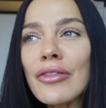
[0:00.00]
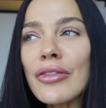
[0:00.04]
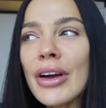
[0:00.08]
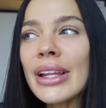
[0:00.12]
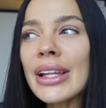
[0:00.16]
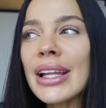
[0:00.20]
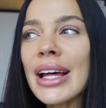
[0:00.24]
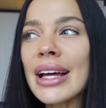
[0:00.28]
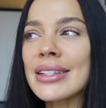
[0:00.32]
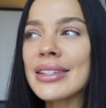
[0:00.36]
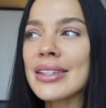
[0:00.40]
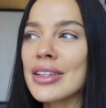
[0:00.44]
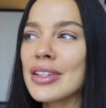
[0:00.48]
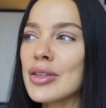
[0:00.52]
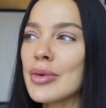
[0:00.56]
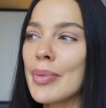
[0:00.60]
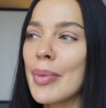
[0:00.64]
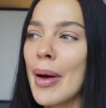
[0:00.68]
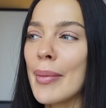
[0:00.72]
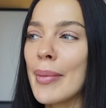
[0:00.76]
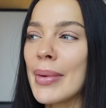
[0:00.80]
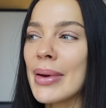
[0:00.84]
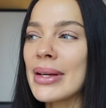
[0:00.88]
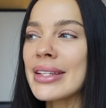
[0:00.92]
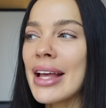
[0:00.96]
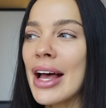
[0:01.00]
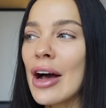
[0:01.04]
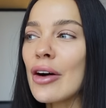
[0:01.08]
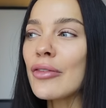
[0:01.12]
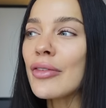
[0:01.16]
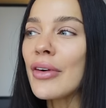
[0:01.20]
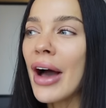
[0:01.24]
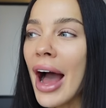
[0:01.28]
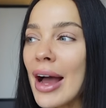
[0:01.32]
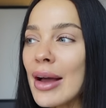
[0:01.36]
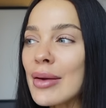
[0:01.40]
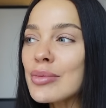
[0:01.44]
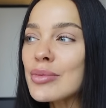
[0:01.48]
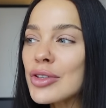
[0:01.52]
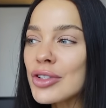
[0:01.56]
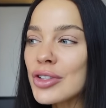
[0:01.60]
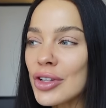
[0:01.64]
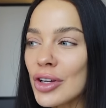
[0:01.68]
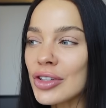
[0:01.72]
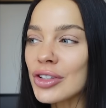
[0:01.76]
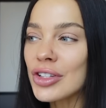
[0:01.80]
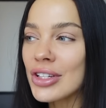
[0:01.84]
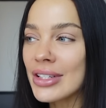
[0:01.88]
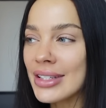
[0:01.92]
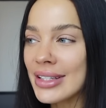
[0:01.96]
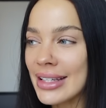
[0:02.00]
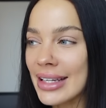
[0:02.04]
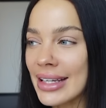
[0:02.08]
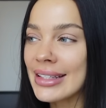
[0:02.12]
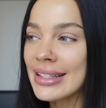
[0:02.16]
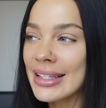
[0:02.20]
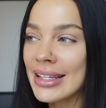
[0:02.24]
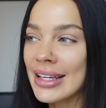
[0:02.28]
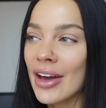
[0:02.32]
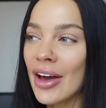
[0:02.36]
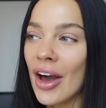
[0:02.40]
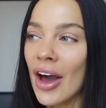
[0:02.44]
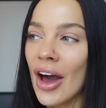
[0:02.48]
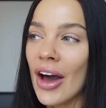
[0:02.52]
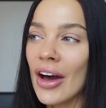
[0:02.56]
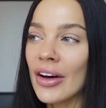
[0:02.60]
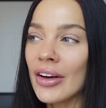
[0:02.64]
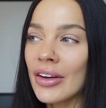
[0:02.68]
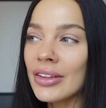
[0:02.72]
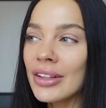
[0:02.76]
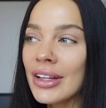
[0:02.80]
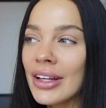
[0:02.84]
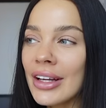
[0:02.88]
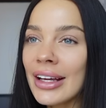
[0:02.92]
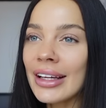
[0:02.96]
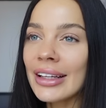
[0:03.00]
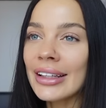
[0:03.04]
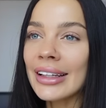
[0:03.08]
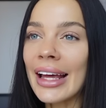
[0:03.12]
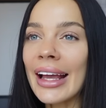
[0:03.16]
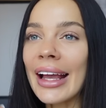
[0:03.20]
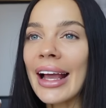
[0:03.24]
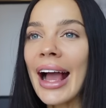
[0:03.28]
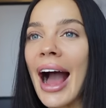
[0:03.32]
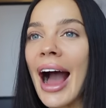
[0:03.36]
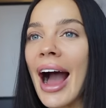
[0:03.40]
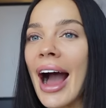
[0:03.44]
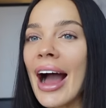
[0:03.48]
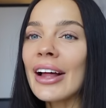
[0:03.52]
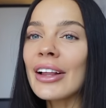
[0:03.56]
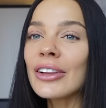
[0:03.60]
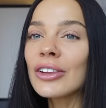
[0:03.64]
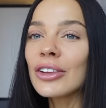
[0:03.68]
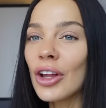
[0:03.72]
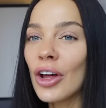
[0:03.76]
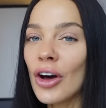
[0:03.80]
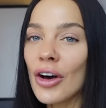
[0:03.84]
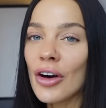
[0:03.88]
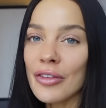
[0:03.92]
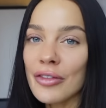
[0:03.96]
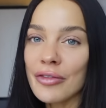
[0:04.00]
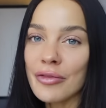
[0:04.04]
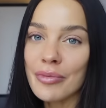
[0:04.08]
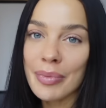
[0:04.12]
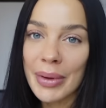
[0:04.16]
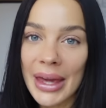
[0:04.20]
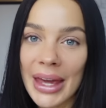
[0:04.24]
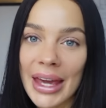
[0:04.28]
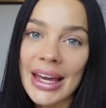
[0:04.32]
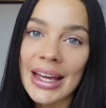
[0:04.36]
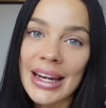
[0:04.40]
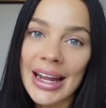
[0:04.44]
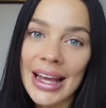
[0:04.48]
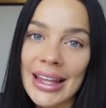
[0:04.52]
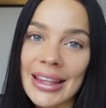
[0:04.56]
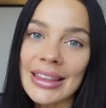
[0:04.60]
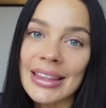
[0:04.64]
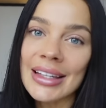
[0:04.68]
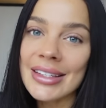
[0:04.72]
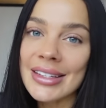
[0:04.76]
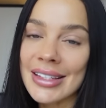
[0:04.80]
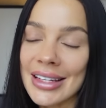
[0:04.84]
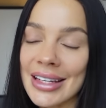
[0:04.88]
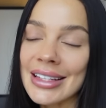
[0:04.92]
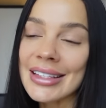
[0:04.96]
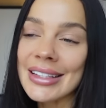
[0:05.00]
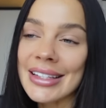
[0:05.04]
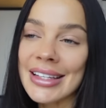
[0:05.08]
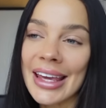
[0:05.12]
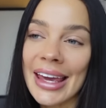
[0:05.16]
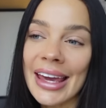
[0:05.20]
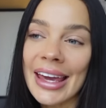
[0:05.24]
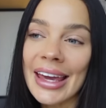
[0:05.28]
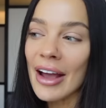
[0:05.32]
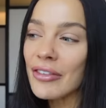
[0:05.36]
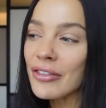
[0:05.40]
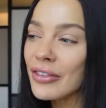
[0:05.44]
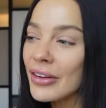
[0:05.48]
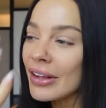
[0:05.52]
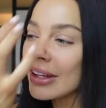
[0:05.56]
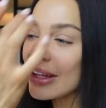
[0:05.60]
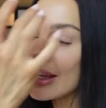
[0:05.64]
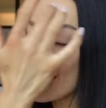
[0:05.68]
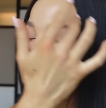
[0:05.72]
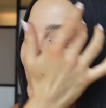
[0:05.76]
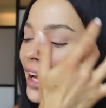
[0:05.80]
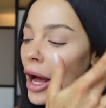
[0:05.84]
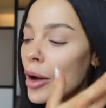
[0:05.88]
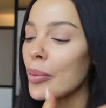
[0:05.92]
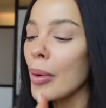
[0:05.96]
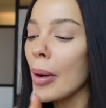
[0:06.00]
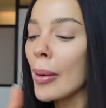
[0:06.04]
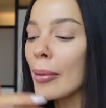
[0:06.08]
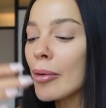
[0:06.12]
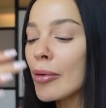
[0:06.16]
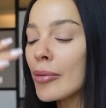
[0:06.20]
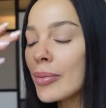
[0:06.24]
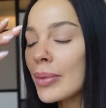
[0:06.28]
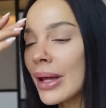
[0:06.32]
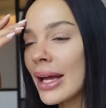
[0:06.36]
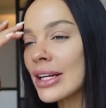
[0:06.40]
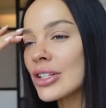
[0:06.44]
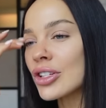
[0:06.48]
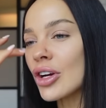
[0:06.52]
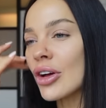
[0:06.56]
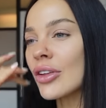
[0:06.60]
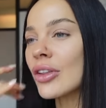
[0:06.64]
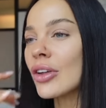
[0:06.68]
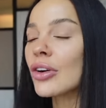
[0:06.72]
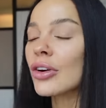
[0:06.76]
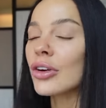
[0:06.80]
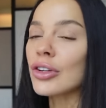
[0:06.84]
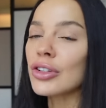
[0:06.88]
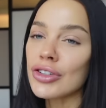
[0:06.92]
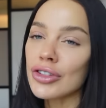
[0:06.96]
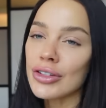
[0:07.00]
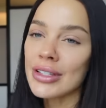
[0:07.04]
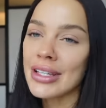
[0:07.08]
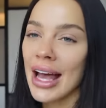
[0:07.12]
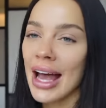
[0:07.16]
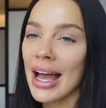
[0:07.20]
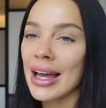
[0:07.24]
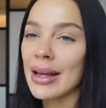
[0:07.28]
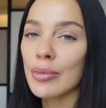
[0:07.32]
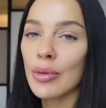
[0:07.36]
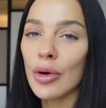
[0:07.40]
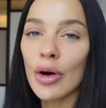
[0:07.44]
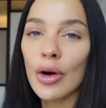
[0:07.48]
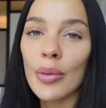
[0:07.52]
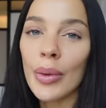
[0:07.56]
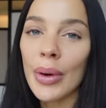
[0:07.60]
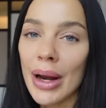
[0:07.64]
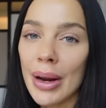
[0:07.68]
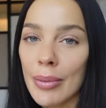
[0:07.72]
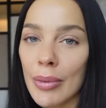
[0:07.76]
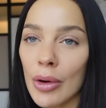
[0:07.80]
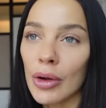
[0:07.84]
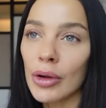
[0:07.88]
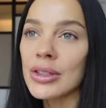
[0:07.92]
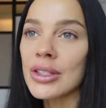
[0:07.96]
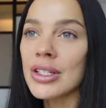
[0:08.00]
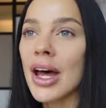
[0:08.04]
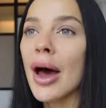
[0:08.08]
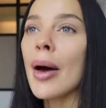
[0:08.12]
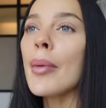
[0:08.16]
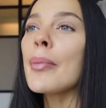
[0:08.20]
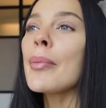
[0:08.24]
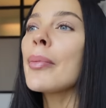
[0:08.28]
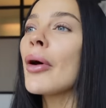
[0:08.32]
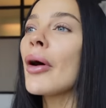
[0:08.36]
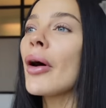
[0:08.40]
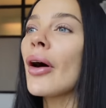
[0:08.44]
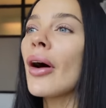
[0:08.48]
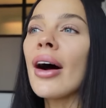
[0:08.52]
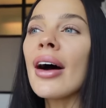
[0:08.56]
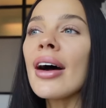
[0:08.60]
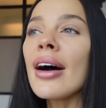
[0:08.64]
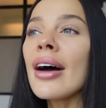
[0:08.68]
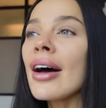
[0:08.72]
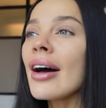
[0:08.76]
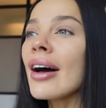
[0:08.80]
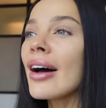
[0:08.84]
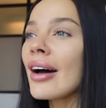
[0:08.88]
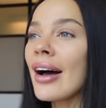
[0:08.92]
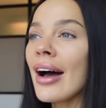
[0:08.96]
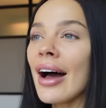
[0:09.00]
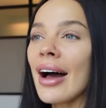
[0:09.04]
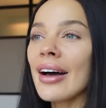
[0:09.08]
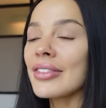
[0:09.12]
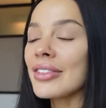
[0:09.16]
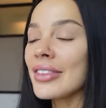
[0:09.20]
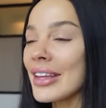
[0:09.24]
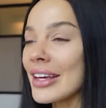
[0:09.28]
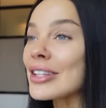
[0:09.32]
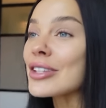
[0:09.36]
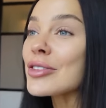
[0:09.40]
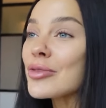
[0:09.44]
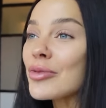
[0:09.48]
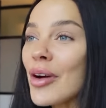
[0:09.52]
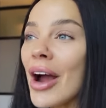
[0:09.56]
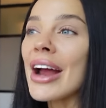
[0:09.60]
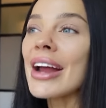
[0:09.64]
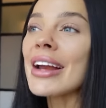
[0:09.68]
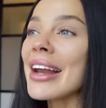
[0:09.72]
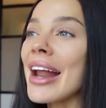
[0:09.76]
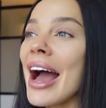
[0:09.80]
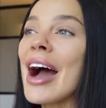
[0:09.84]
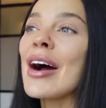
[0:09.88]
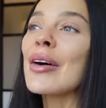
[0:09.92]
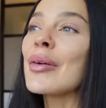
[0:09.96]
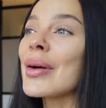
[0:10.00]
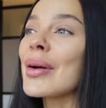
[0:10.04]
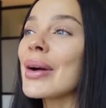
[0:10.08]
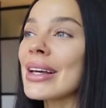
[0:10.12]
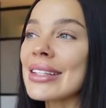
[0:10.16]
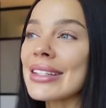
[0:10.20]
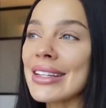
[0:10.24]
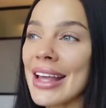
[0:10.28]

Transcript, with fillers: realised this about myself. I'm such a city girl. Like, I love being in the city. I feel like I'll probably enjoy the countryside more when I'm older, but this right now is